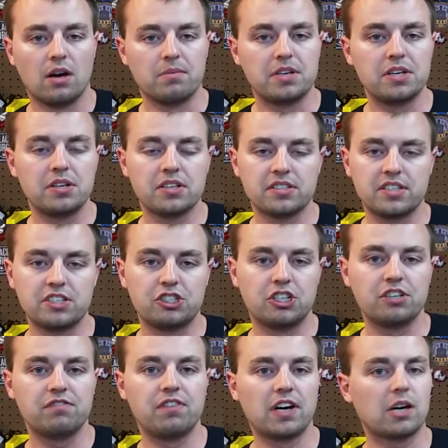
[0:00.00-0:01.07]
He is the
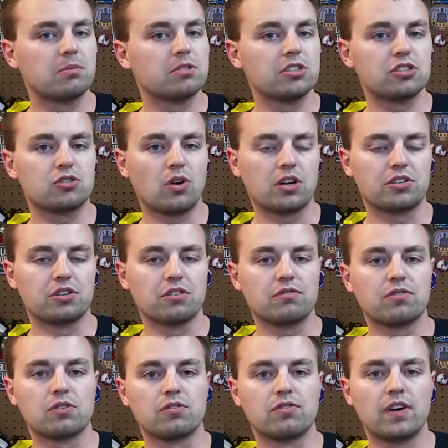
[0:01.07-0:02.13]
Chief Firearms Instructor
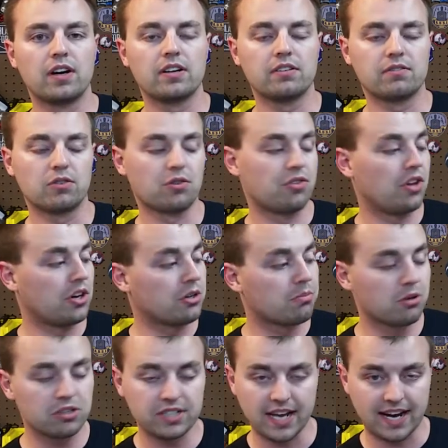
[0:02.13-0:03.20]
for
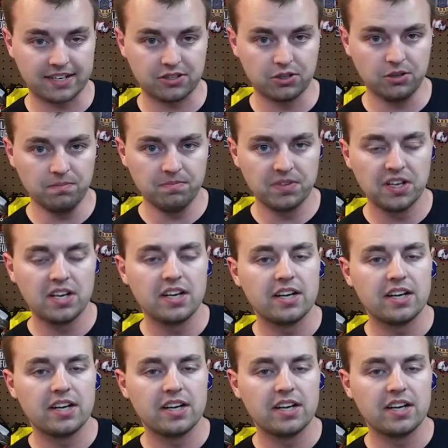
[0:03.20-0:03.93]
Thunderbird Tactical.